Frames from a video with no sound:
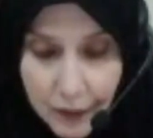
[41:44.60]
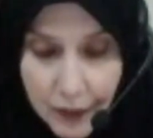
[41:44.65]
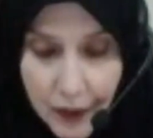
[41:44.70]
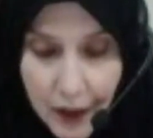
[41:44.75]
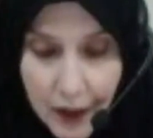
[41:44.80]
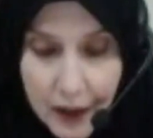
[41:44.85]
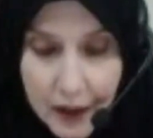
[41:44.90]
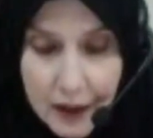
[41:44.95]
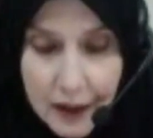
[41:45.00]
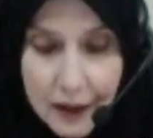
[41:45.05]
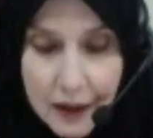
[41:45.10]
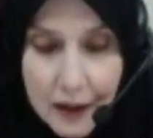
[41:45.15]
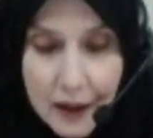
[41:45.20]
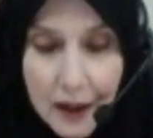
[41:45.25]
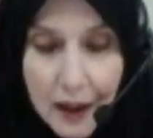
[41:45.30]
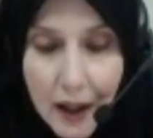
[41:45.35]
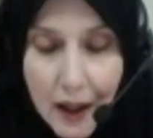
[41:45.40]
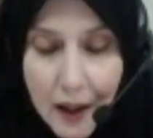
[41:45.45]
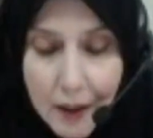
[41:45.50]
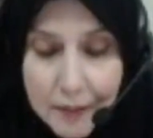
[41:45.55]
Okay,
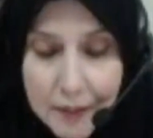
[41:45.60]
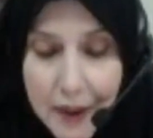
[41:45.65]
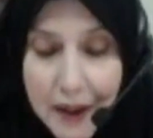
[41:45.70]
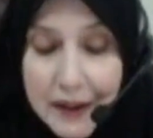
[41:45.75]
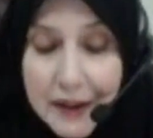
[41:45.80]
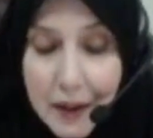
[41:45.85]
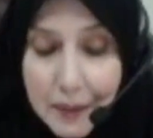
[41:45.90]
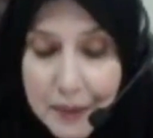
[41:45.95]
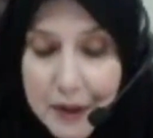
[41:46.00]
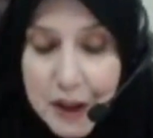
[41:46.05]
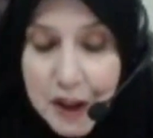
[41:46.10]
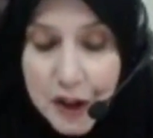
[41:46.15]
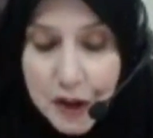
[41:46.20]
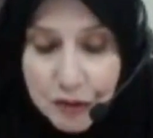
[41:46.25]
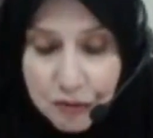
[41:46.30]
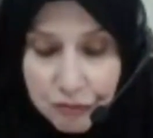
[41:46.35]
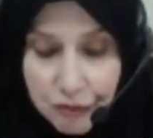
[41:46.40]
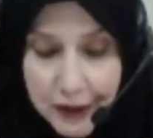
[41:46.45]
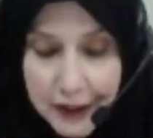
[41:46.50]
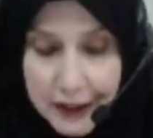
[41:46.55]
and let me just
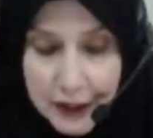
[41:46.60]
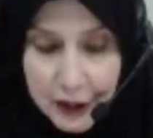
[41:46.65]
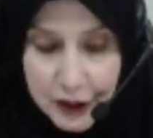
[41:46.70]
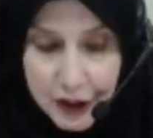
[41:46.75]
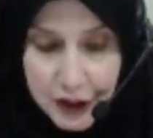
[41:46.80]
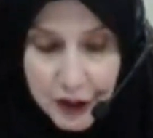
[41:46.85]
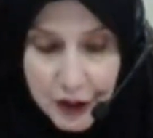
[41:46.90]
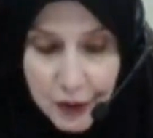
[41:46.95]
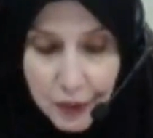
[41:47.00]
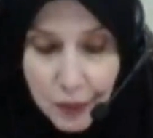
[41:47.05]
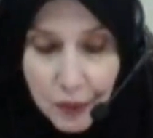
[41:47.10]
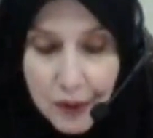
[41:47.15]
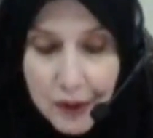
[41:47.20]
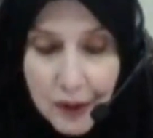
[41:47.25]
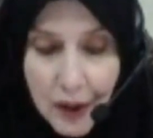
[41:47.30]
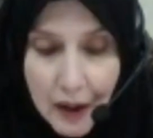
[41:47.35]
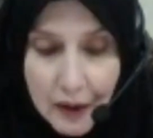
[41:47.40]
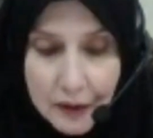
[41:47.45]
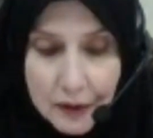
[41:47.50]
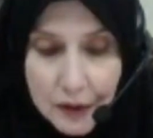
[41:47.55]
read it to you, and
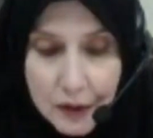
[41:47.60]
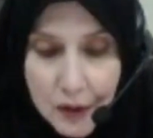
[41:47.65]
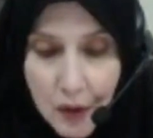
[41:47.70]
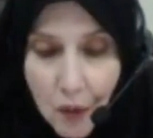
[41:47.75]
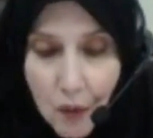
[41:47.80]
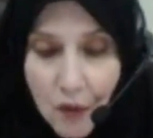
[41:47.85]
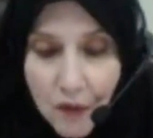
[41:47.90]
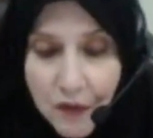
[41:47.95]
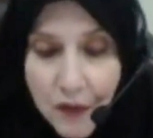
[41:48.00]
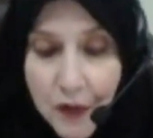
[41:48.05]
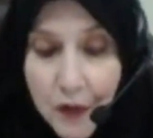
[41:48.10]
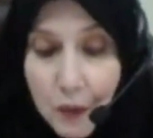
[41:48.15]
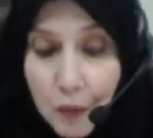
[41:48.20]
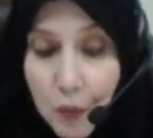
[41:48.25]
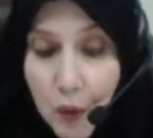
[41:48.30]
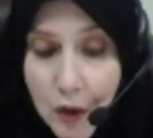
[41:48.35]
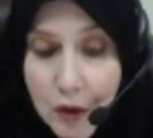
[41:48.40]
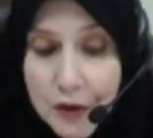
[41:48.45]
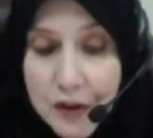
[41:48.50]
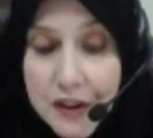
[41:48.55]
I'll go over the
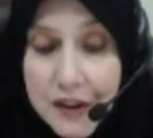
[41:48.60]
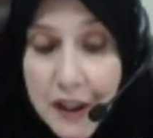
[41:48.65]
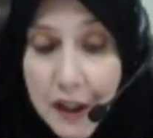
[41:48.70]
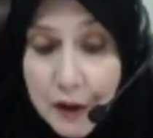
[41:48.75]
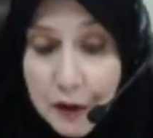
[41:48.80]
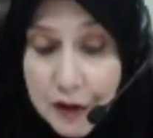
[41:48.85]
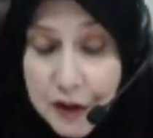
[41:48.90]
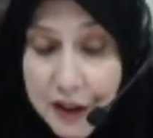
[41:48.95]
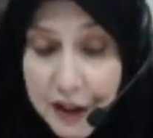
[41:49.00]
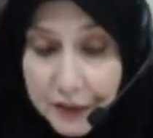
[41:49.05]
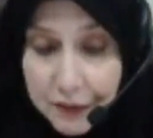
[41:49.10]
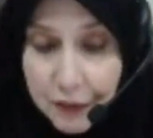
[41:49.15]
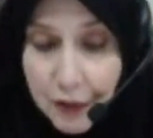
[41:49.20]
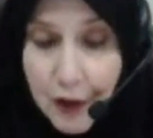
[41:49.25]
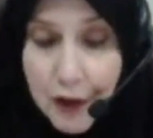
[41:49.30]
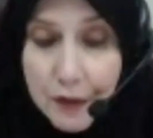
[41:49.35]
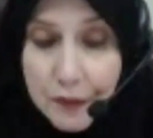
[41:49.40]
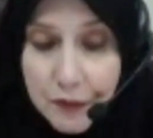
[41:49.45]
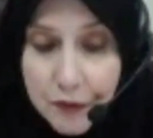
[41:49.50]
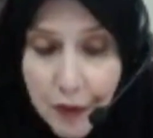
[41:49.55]
words that are
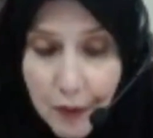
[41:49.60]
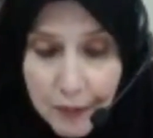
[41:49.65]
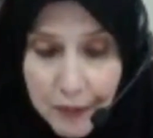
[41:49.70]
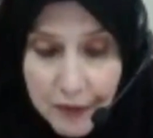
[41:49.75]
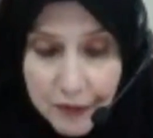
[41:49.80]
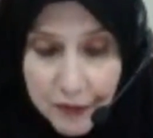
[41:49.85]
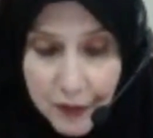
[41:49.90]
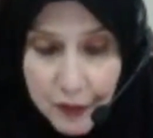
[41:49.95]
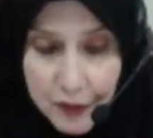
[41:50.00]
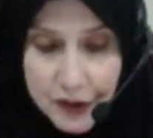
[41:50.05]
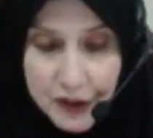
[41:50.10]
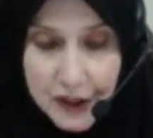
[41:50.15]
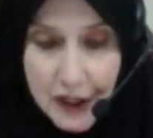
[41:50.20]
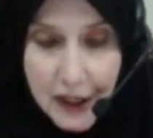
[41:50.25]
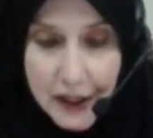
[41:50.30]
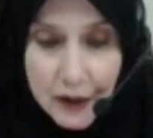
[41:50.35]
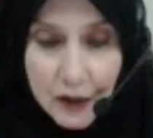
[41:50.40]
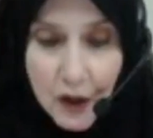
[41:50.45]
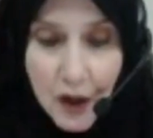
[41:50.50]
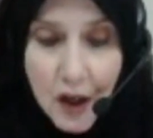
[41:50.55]
different from the first
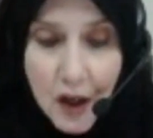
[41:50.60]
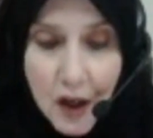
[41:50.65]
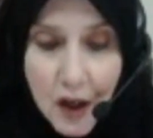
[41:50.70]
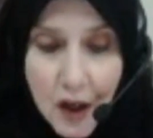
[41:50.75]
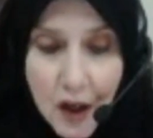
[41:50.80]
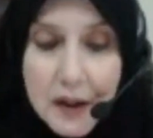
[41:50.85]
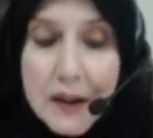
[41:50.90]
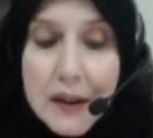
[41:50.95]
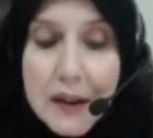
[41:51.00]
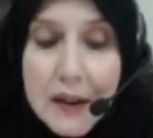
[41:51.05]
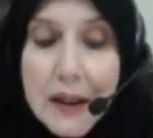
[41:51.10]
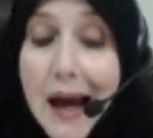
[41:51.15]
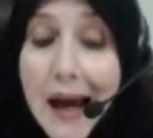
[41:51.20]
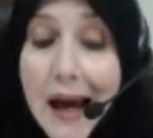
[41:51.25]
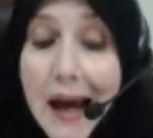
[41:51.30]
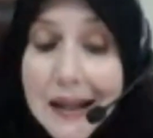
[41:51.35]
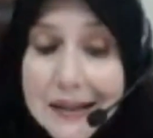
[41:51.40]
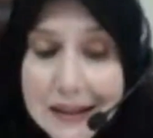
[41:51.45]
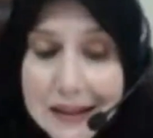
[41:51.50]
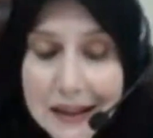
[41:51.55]
dialogue.
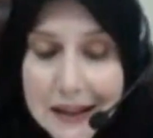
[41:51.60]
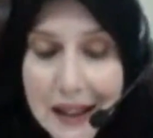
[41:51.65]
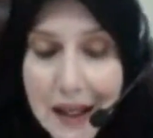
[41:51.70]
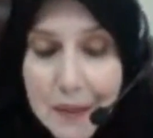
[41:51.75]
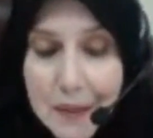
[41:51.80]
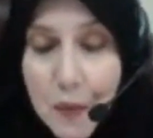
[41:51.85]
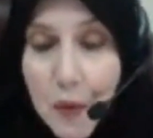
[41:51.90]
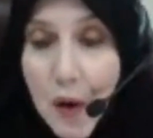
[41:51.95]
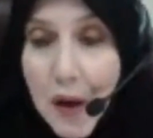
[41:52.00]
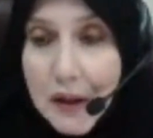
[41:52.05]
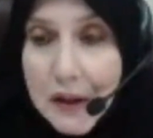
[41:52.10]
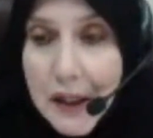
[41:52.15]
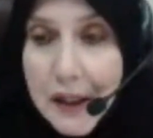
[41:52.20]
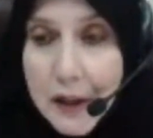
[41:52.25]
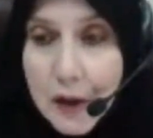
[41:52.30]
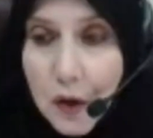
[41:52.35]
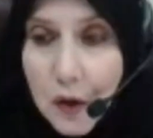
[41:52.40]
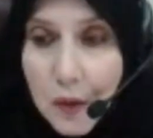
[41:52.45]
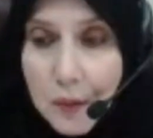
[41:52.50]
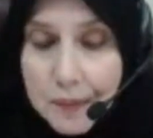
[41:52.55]
Assalamu
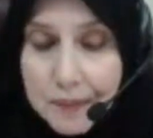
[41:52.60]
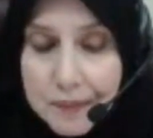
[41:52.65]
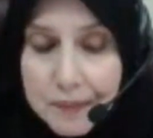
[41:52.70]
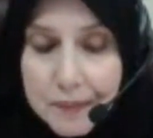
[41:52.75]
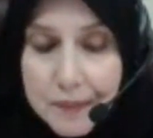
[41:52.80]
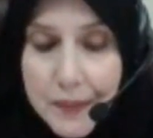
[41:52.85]
alaikum.